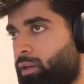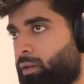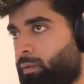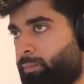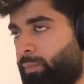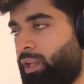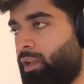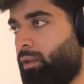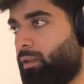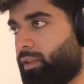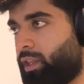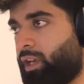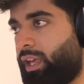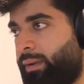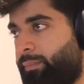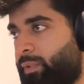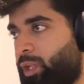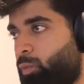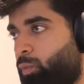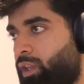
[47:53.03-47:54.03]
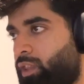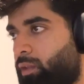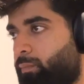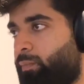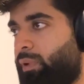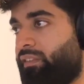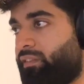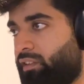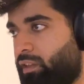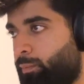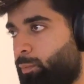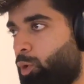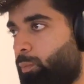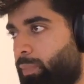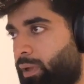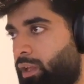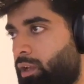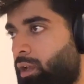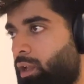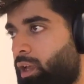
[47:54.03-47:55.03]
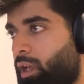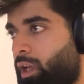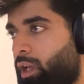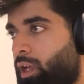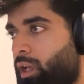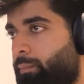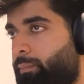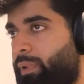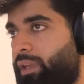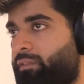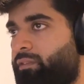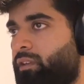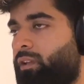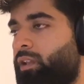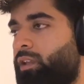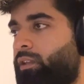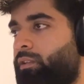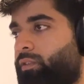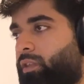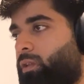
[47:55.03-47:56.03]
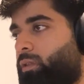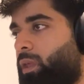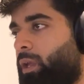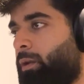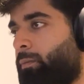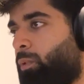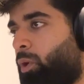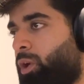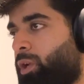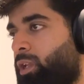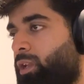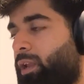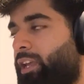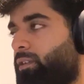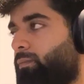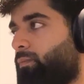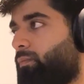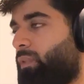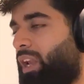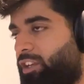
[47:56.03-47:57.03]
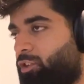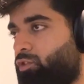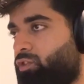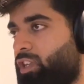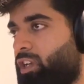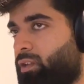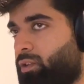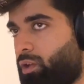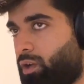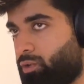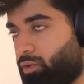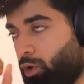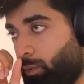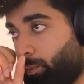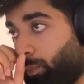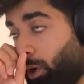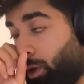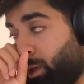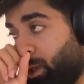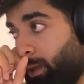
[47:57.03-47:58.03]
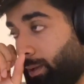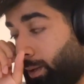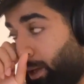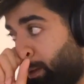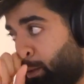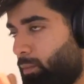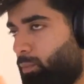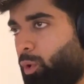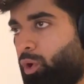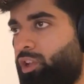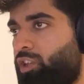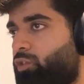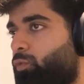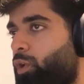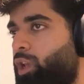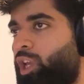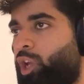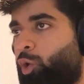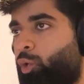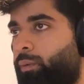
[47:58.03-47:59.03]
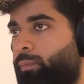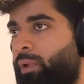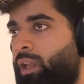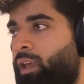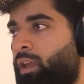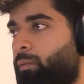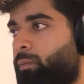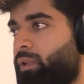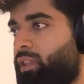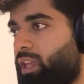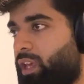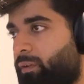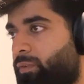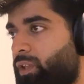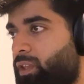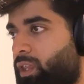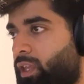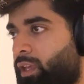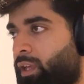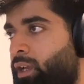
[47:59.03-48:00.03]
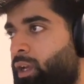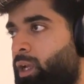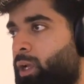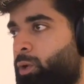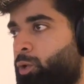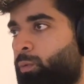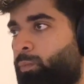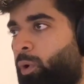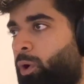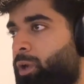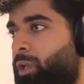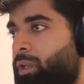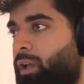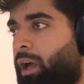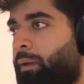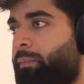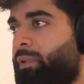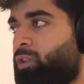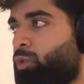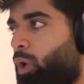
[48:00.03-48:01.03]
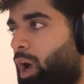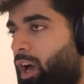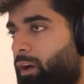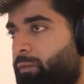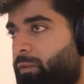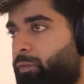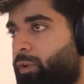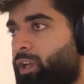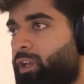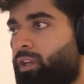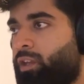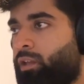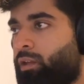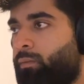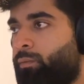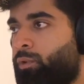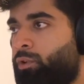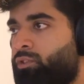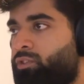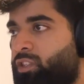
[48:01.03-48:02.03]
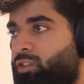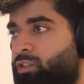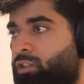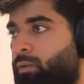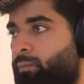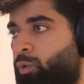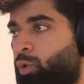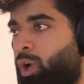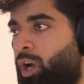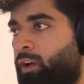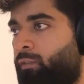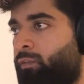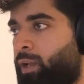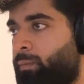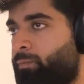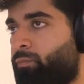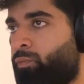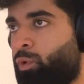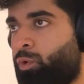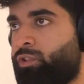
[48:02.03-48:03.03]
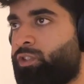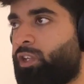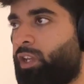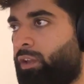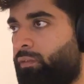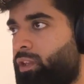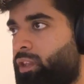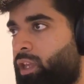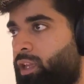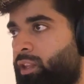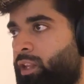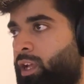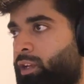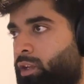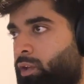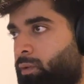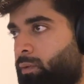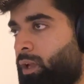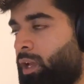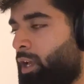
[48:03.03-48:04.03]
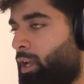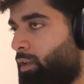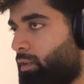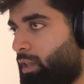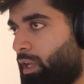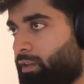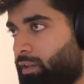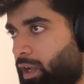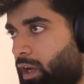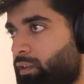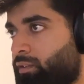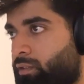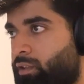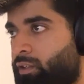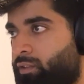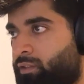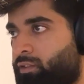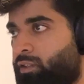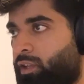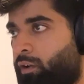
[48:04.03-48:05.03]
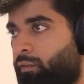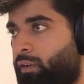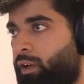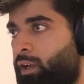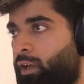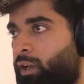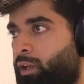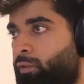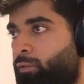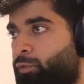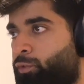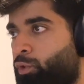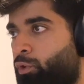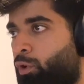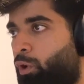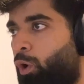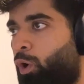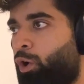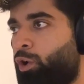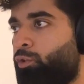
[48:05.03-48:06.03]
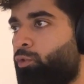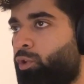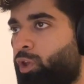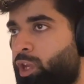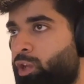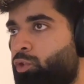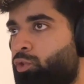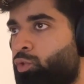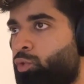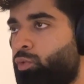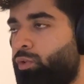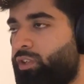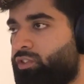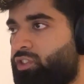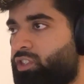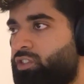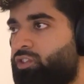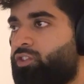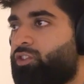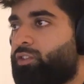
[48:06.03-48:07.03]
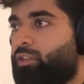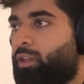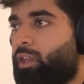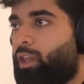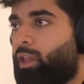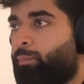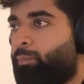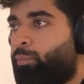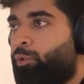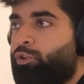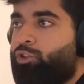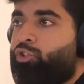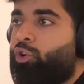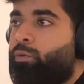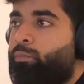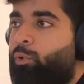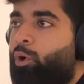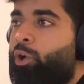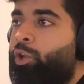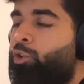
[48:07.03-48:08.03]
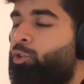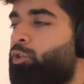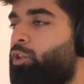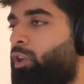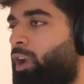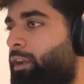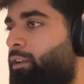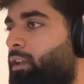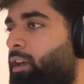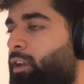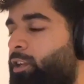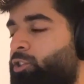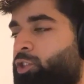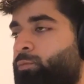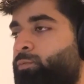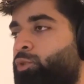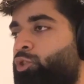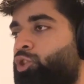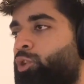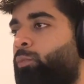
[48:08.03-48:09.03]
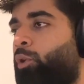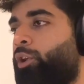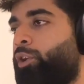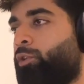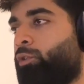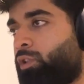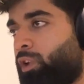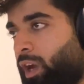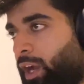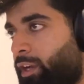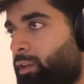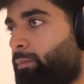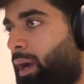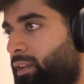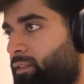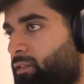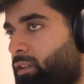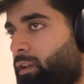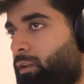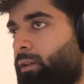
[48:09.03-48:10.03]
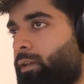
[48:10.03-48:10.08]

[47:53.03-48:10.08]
pill, the empty one, the placebo pill, basically their body, like you said, your body is fully equipped with everything. Your body, I mean, you have a freaking immune system, you have lymph nodes and everything that does this stuff. So all you need to do is just put your body to the right direction, put your body to the right mindset.